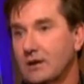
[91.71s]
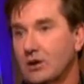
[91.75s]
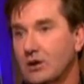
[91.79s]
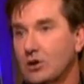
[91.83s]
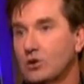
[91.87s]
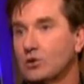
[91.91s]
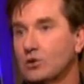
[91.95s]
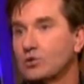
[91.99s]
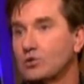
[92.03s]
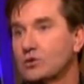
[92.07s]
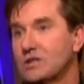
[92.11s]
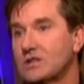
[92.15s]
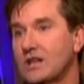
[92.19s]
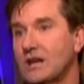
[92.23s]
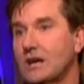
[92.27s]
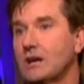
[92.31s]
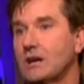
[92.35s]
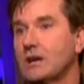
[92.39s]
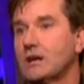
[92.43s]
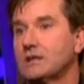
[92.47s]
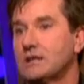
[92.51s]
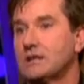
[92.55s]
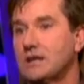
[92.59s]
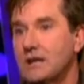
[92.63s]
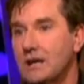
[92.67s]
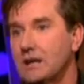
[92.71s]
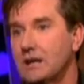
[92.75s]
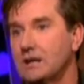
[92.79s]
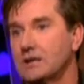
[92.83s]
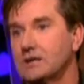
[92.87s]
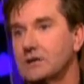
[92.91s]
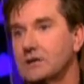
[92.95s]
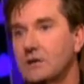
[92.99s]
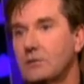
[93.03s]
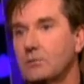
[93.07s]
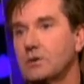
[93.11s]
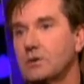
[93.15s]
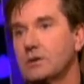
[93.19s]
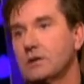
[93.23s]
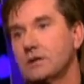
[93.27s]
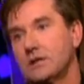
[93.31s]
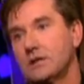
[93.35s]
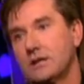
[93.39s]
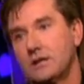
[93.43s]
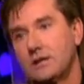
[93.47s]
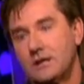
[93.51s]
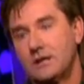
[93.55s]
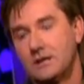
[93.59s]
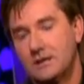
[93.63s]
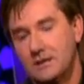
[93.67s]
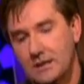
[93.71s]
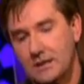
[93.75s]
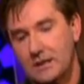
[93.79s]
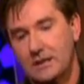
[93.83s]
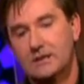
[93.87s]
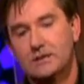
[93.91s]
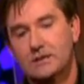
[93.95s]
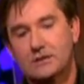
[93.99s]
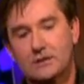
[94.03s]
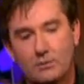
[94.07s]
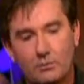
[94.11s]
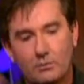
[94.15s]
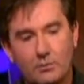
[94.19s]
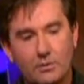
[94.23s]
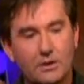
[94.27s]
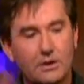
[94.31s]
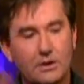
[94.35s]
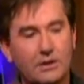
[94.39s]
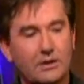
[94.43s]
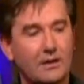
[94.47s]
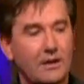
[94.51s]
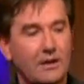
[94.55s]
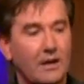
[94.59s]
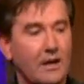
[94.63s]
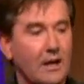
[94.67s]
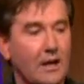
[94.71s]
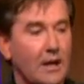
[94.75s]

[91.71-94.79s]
you know, I tell somebody and then they tell somebody.